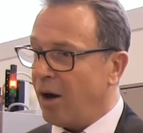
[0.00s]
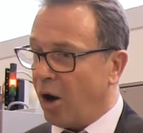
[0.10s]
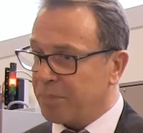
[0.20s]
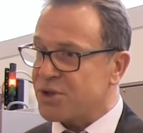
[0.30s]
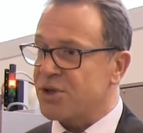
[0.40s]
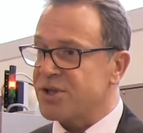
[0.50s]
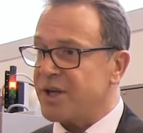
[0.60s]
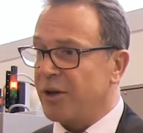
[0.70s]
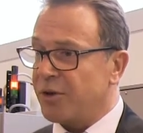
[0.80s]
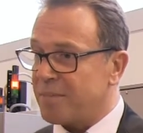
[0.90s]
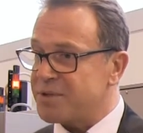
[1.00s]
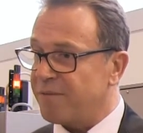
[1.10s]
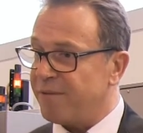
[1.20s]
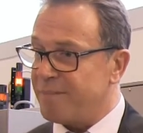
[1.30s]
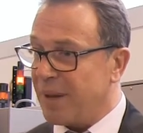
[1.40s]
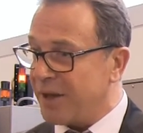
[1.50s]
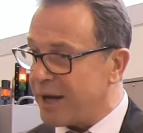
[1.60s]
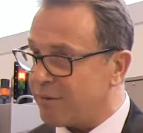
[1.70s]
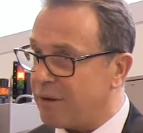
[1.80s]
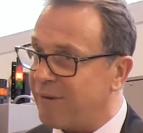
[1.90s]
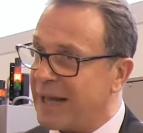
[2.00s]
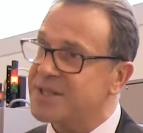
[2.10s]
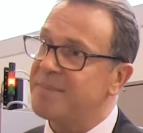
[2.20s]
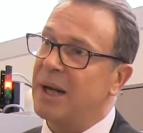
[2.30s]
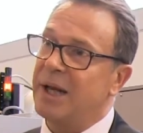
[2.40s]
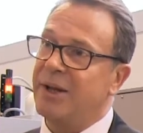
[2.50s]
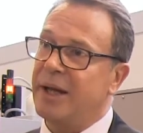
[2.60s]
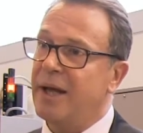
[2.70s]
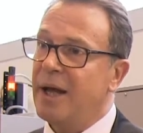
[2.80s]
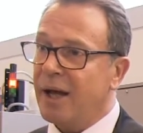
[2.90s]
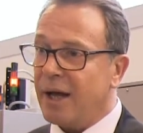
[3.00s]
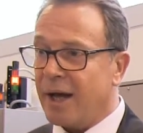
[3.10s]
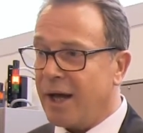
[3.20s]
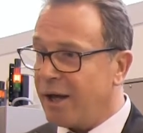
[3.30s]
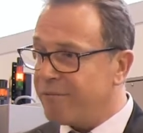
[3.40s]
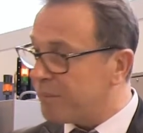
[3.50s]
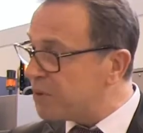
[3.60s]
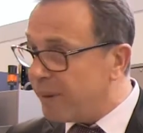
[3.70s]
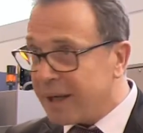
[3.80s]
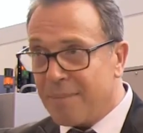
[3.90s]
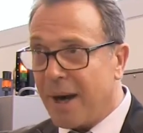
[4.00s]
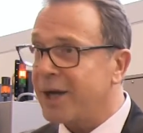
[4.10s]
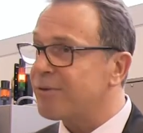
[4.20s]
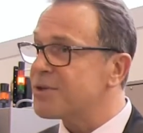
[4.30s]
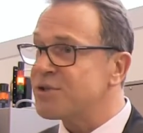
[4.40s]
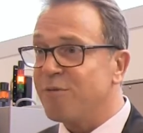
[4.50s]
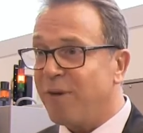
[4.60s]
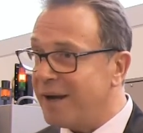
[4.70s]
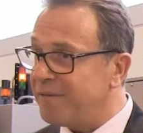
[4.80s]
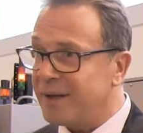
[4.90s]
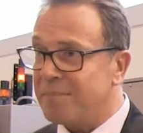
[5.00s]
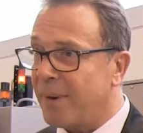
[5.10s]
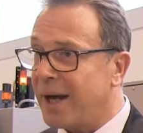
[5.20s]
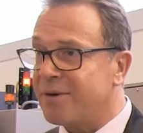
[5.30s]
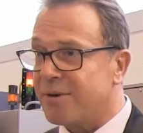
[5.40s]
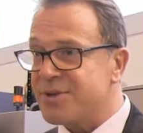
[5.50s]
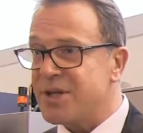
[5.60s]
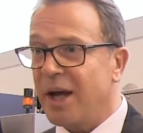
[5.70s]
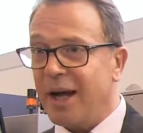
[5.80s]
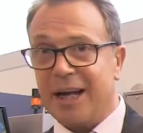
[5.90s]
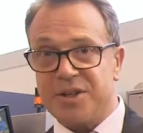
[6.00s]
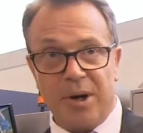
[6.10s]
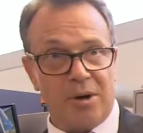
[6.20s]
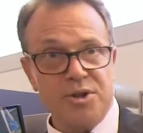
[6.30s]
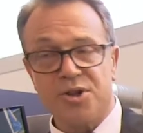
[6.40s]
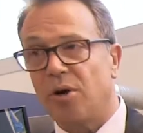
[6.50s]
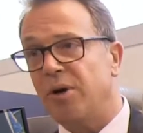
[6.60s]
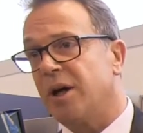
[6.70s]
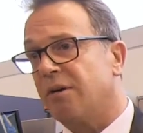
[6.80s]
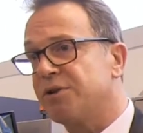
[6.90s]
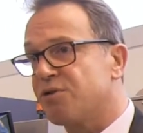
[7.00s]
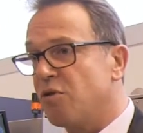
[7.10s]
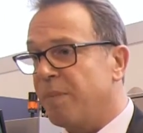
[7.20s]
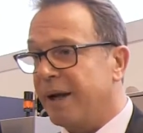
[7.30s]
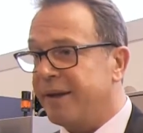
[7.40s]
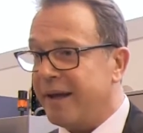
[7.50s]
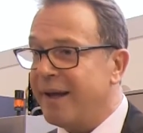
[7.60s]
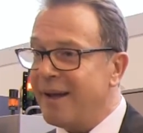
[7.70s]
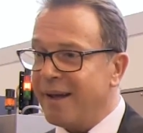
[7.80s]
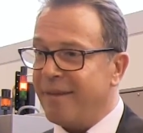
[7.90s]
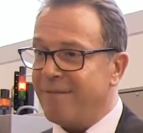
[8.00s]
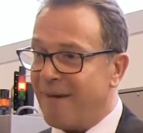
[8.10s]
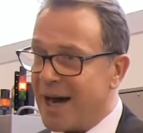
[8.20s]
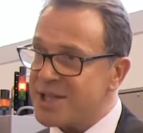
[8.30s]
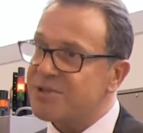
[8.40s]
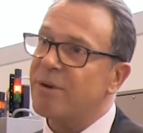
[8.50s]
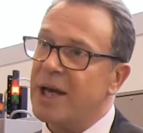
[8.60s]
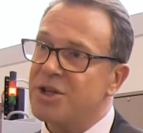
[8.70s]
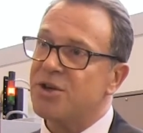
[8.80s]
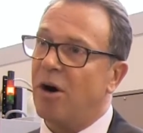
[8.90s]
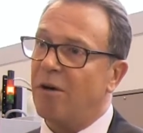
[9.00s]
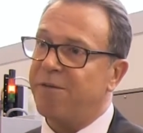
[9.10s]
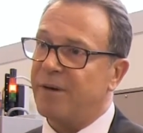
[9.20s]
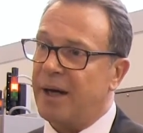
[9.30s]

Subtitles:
options in terms of material flexibility, from 20 microns to 500 microns, and as we also show here at drupa, the vast range of